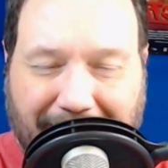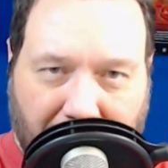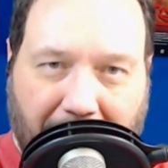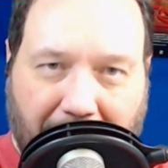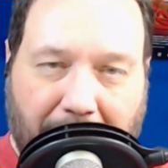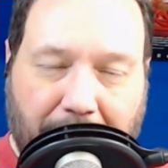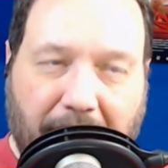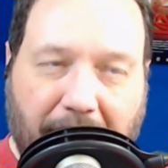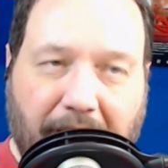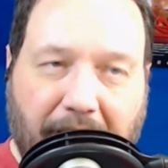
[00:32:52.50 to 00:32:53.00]

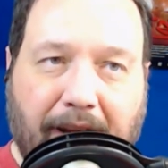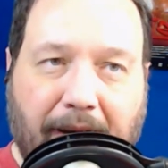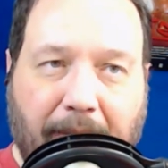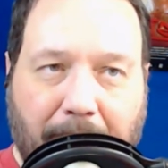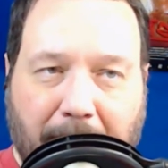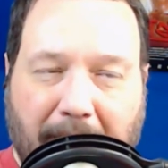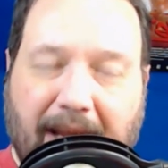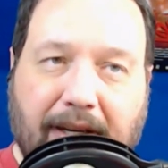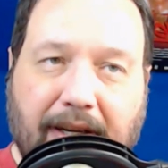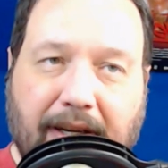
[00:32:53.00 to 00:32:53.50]
I'm not going to
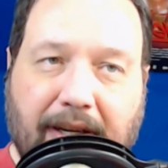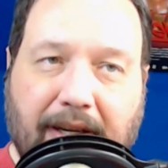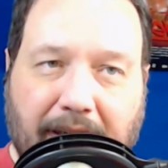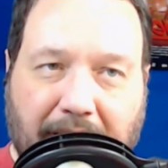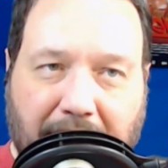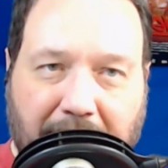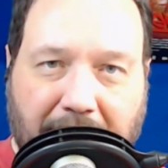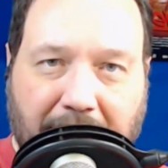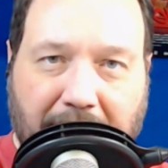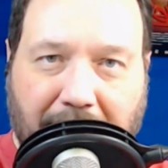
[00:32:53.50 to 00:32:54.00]
make
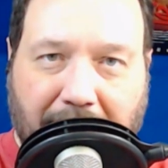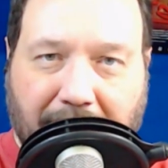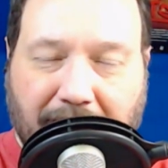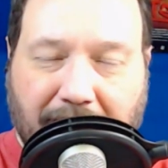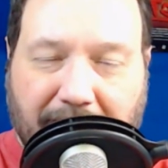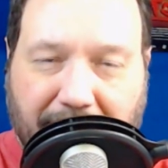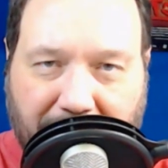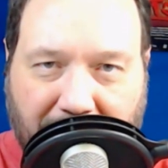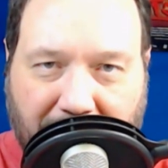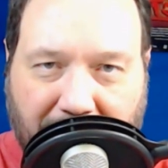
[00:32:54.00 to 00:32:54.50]
a
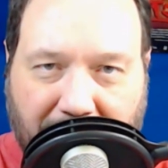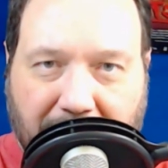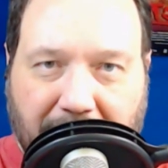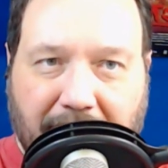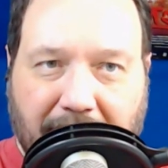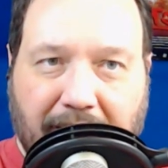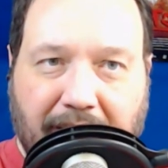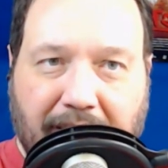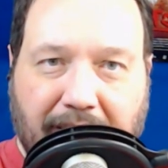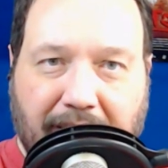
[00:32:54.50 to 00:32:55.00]
living
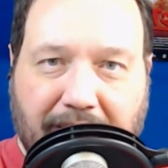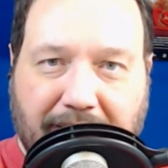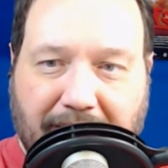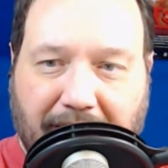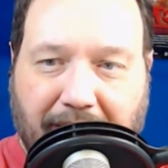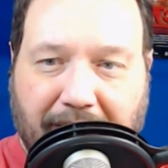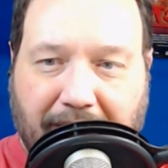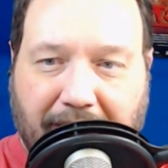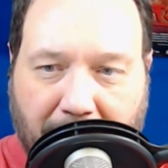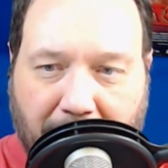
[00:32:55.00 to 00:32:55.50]

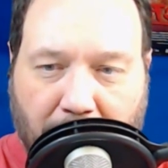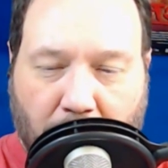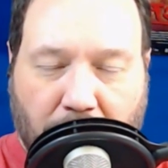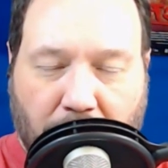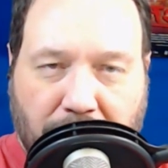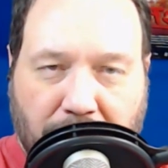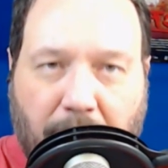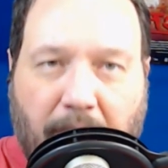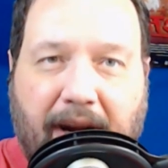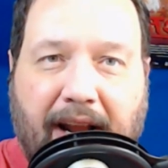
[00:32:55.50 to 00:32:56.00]
selling cutting boards.
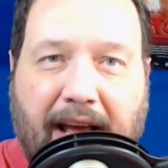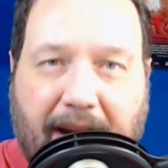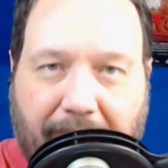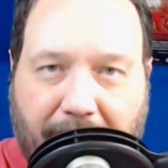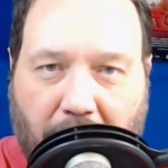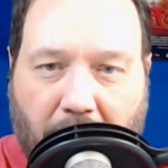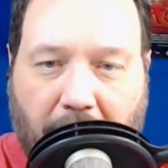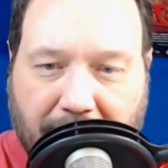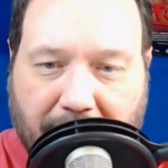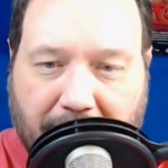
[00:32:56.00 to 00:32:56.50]
You run out of
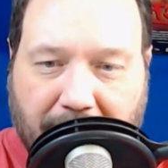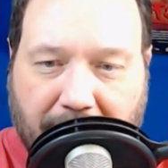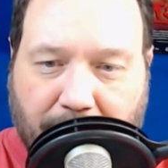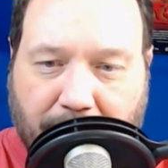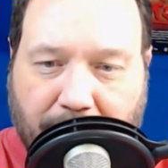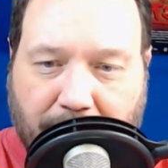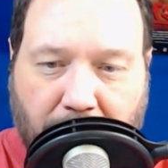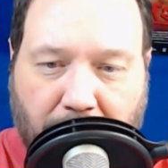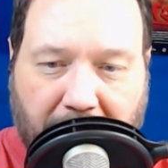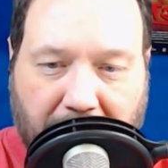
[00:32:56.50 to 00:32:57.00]
your audience
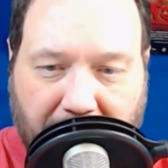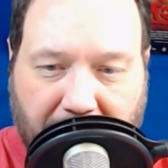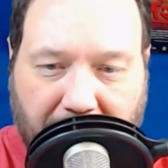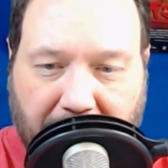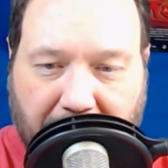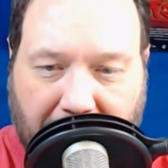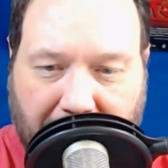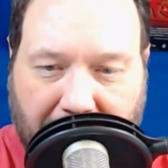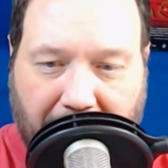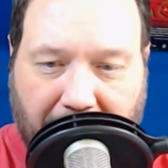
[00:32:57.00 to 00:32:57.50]
pretty quickly.
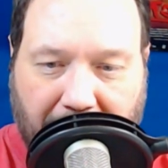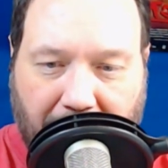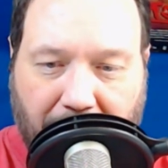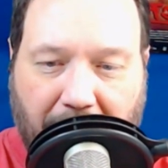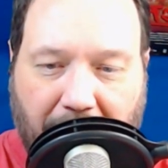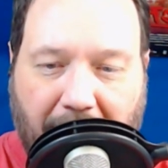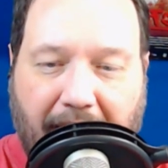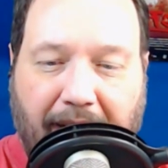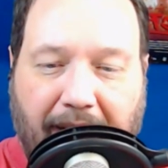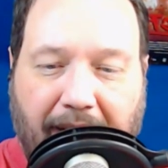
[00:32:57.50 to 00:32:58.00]

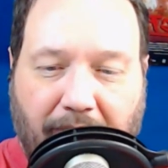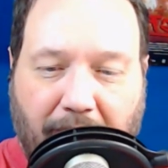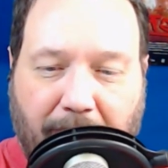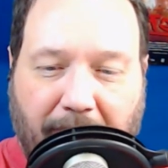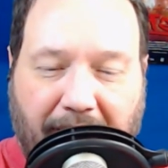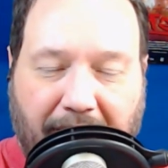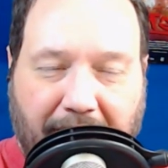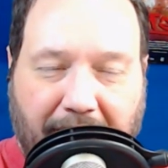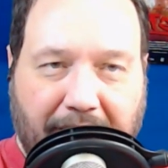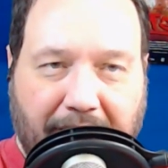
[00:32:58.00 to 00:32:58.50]
Not
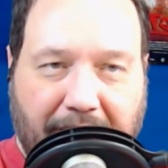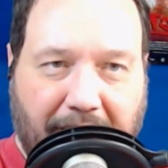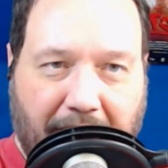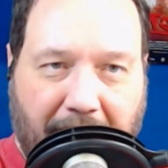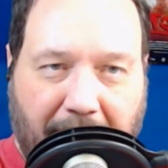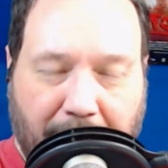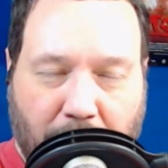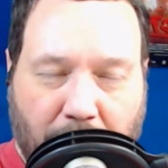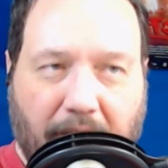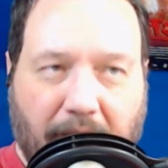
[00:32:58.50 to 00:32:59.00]
everybody needs a
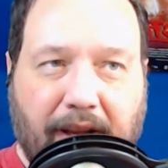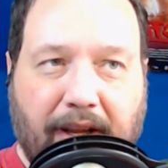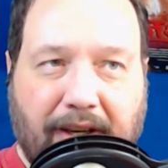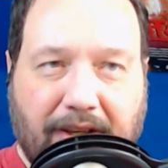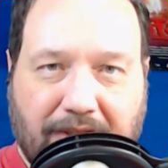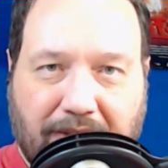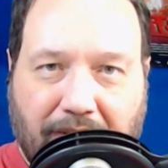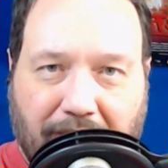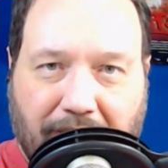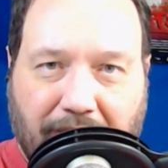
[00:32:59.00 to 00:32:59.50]
cutting board, and
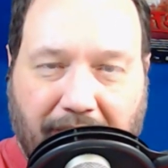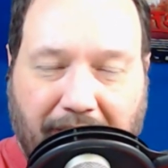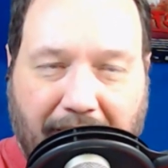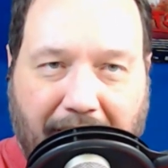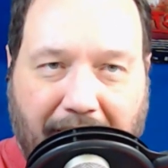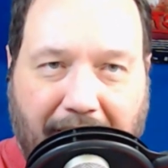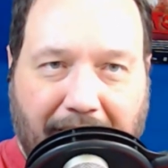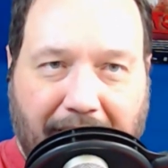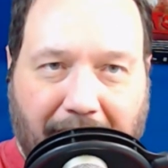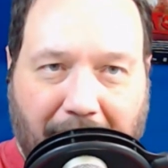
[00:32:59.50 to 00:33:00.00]
certainly
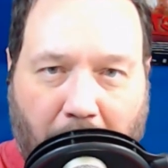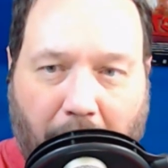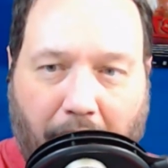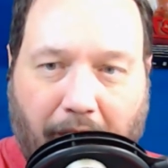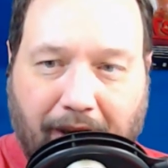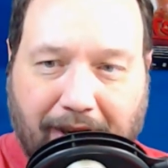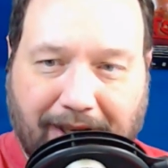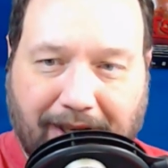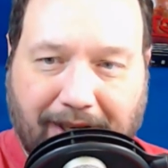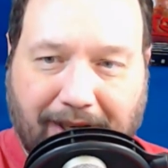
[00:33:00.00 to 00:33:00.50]
not an
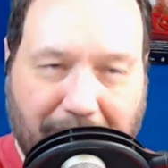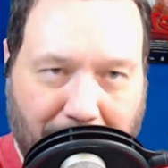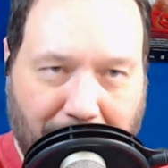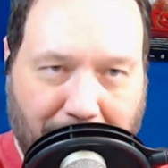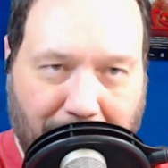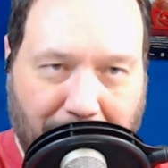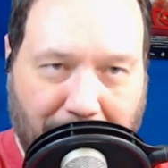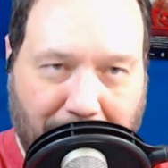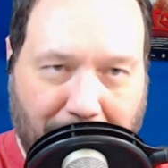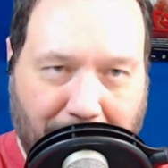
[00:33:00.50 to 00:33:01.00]

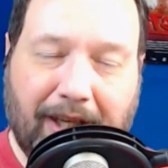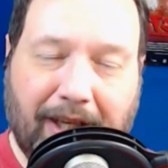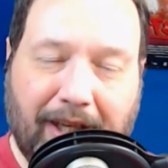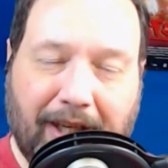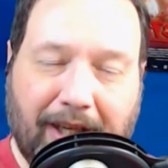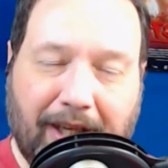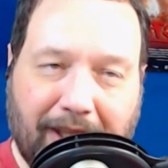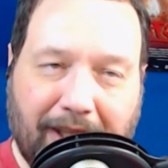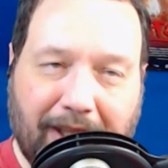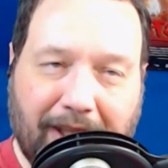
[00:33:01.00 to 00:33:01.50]
artisanal.
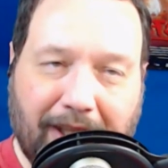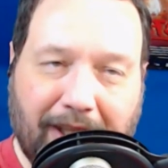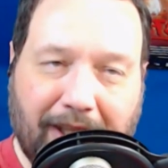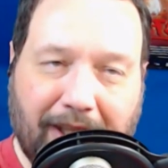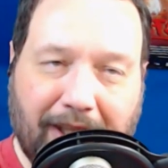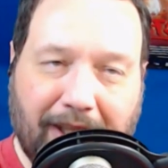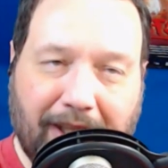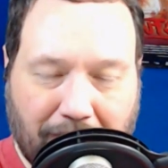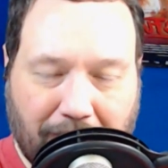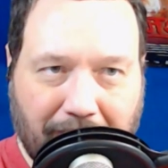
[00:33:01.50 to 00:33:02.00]
These
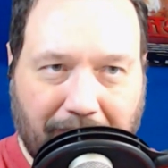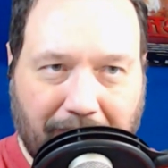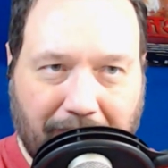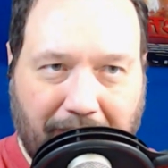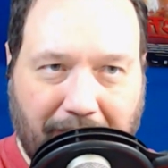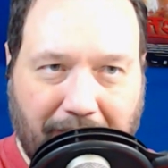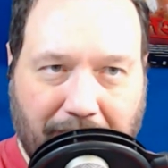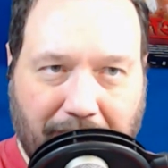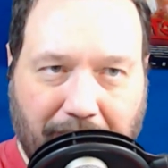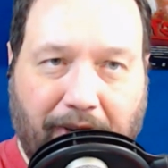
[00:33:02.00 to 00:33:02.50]

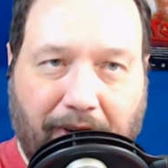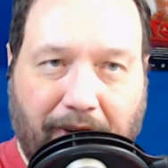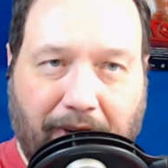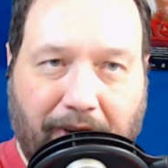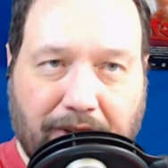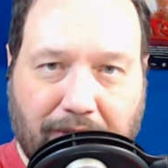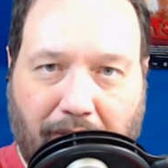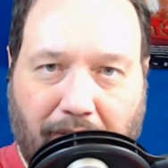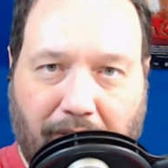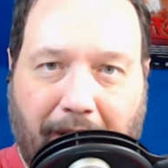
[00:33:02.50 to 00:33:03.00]
are
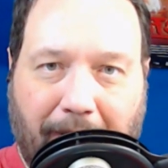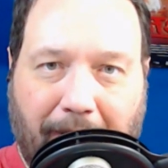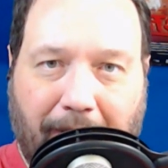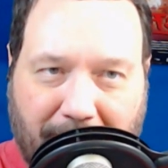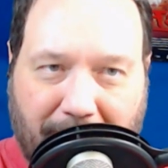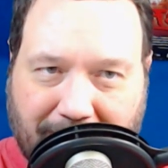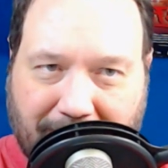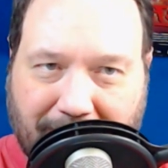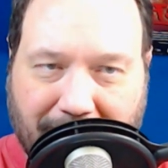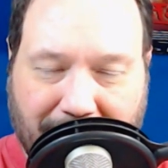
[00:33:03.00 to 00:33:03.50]
functional art
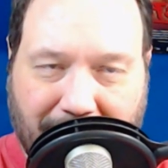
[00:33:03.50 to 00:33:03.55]
pieces.